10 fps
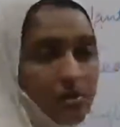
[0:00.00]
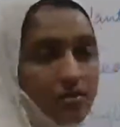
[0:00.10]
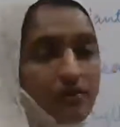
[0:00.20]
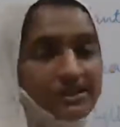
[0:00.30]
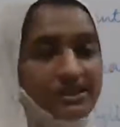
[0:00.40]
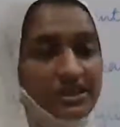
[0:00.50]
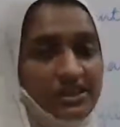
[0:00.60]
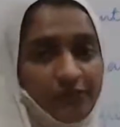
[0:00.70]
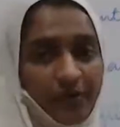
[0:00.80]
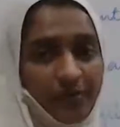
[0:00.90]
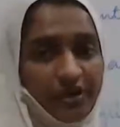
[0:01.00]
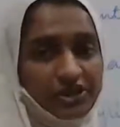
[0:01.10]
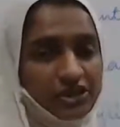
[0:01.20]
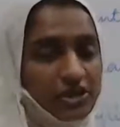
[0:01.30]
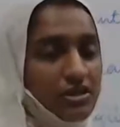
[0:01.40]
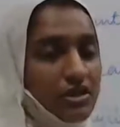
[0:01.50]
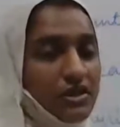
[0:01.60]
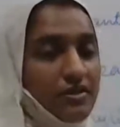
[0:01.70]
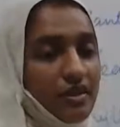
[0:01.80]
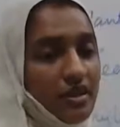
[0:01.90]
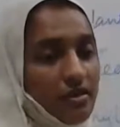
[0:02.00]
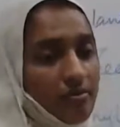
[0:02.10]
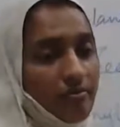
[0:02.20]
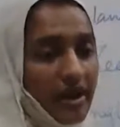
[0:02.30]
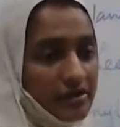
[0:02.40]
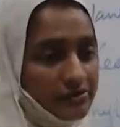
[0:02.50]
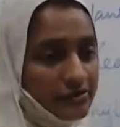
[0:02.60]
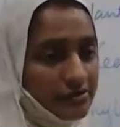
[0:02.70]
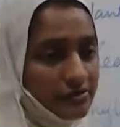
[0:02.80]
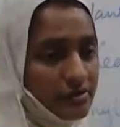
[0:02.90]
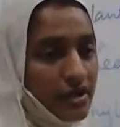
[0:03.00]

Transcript: vegetative propagation in the plants.